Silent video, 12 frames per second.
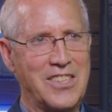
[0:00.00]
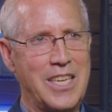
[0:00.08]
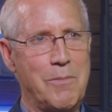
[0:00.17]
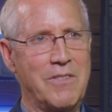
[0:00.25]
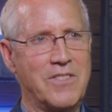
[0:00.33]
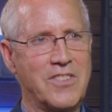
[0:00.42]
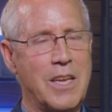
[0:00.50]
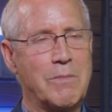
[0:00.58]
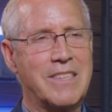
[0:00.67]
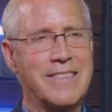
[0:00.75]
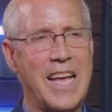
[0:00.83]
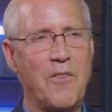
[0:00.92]
Some of
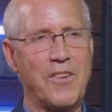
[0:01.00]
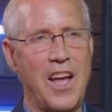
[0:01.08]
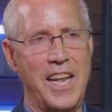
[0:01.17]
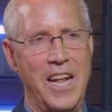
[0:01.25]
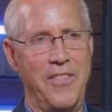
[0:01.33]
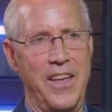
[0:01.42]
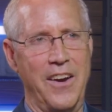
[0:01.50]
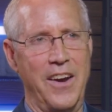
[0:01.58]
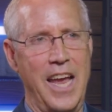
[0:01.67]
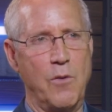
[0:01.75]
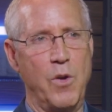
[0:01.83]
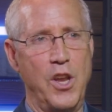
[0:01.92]
some self got in
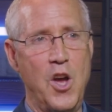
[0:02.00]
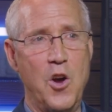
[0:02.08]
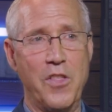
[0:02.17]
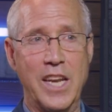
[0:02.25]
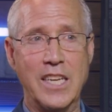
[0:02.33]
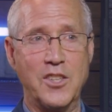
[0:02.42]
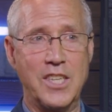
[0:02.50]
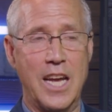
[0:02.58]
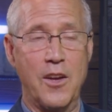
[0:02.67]
there. And we know that in